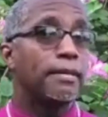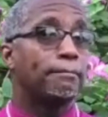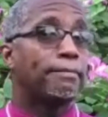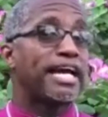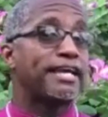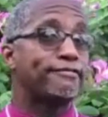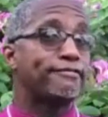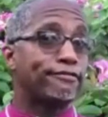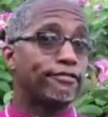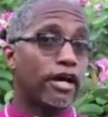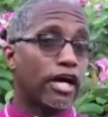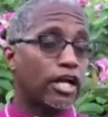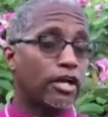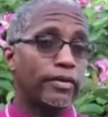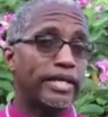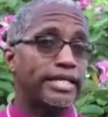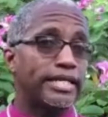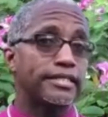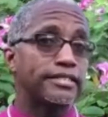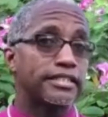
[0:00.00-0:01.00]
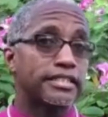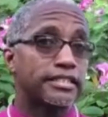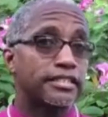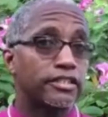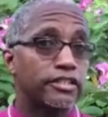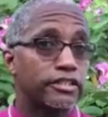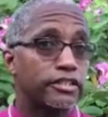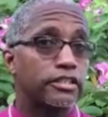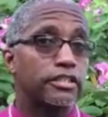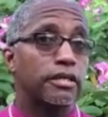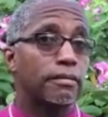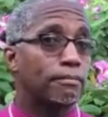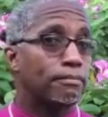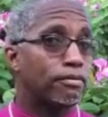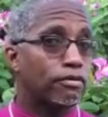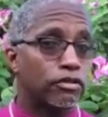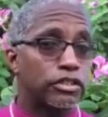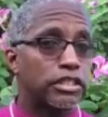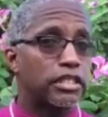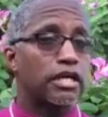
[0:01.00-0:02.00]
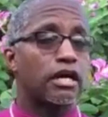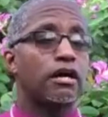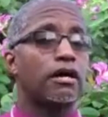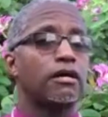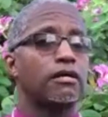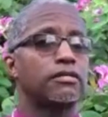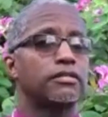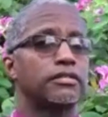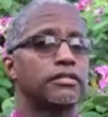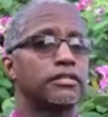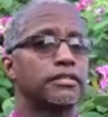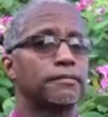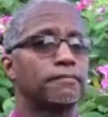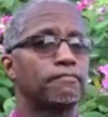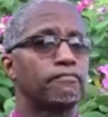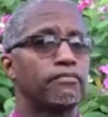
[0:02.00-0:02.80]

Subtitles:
by following certain protocols,